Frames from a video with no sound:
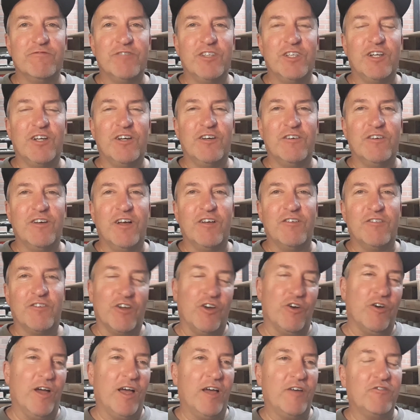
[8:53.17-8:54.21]
I'll
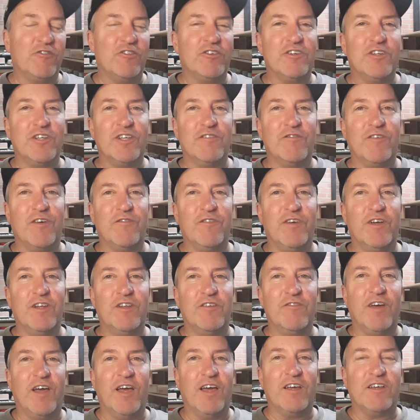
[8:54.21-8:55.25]
go after it to get my money
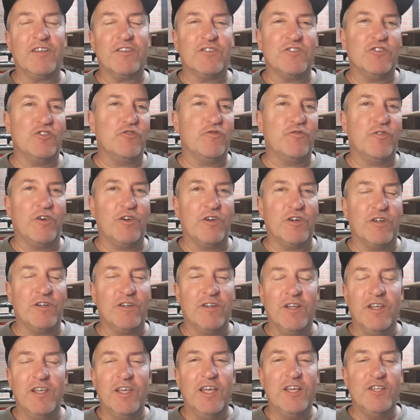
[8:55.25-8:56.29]
back. And so far, it
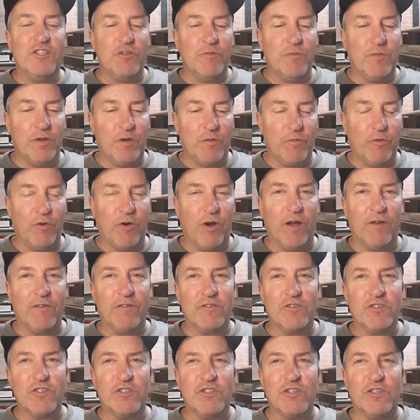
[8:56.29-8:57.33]
hasn't been a
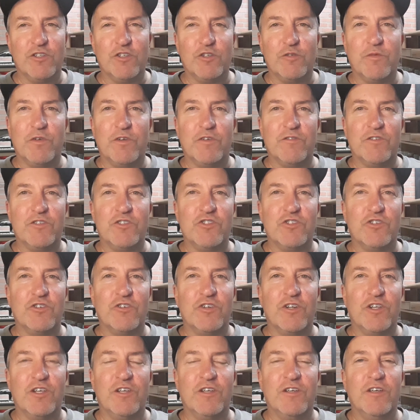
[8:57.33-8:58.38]
problem, just a little bit of a
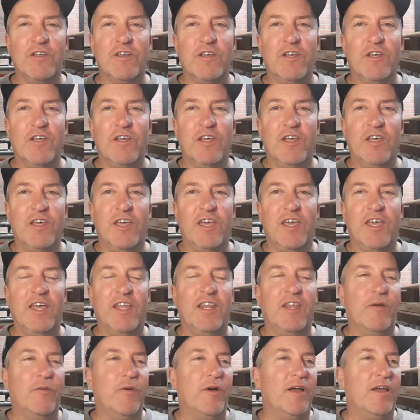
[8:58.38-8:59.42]
journey.
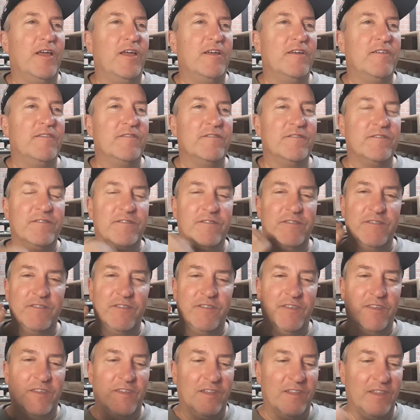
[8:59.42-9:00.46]
Anyway,
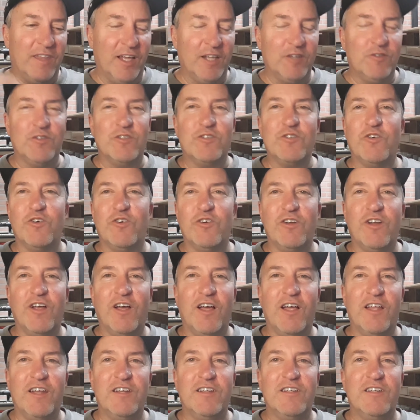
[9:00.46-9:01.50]
that's what's going
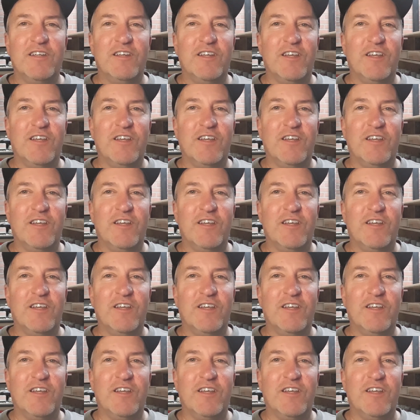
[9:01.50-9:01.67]
on.